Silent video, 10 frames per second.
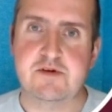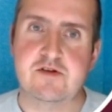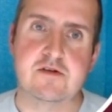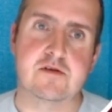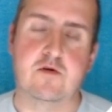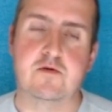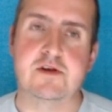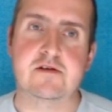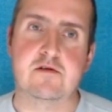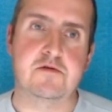issues
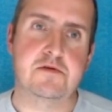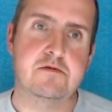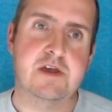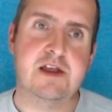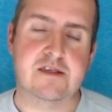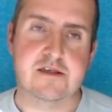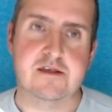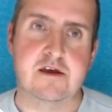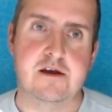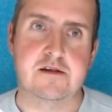always go through that
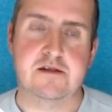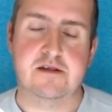uh,